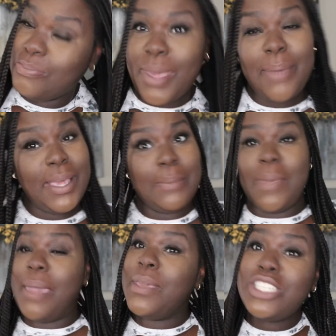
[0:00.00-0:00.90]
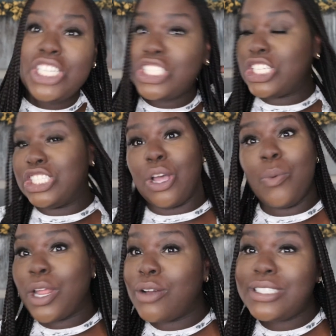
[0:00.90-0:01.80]
Maybe she just
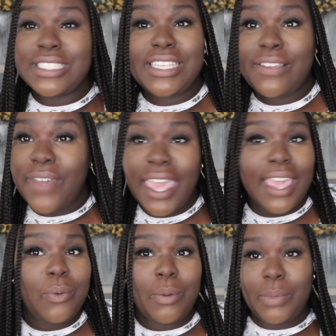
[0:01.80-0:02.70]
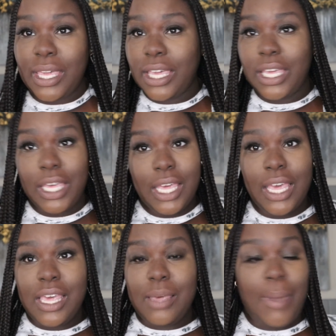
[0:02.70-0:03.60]
don't want to go to the event with me.
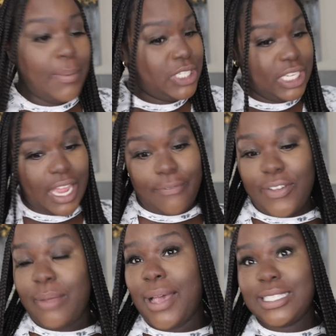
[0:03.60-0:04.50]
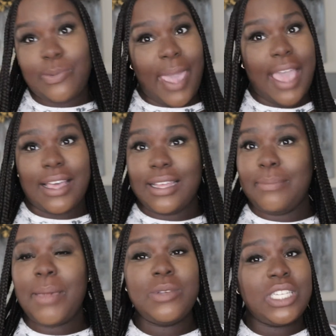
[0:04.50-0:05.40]
Maybe she not feeling my swagger.
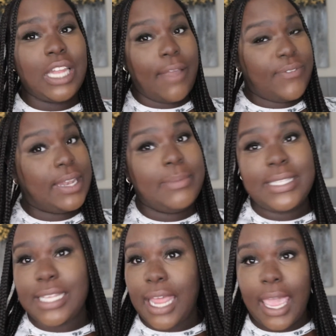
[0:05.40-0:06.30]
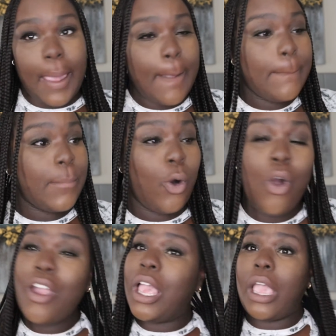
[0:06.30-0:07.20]
Maybe she not feeling me today.
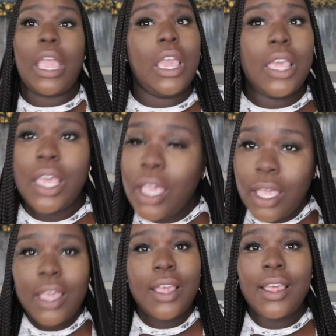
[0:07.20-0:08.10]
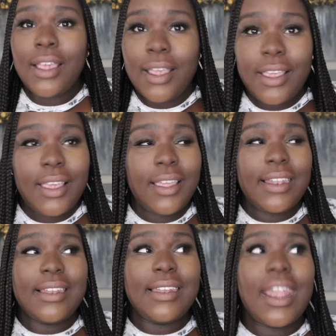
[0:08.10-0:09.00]
Or he.
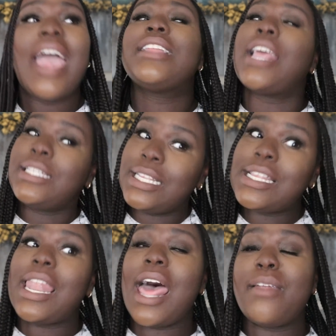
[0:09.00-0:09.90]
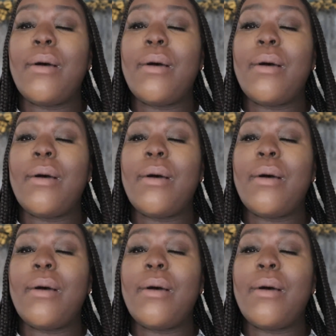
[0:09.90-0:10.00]
Like, that says a lot